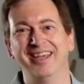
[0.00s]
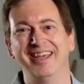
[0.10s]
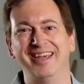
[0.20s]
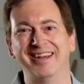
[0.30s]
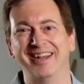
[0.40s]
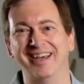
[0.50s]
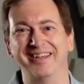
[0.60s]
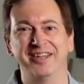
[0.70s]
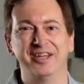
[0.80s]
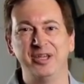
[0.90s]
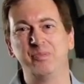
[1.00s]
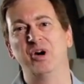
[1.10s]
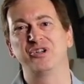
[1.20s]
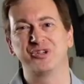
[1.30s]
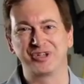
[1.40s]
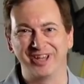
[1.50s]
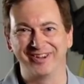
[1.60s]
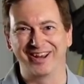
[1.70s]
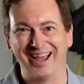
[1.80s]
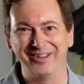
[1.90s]
And uh, he punches the
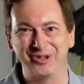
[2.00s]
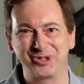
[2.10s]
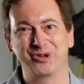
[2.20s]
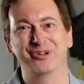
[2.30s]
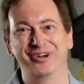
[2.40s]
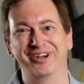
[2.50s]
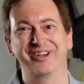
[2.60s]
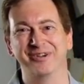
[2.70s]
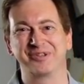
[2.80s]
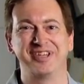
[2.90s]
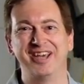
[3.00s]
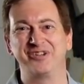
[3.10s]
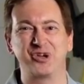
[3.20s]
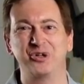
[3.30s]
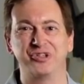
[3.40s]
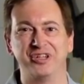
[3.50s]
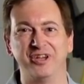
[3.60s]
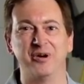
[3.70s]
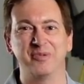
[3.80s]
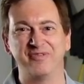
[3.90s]
other guy in the shoulder and goes, "See, I told you,
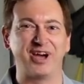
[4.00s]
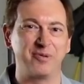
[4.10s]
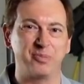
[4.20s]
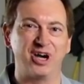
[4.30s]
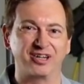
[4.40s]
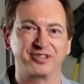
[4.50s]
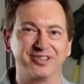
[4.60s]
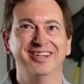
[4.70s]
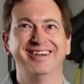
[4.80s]
you owe me five bucks."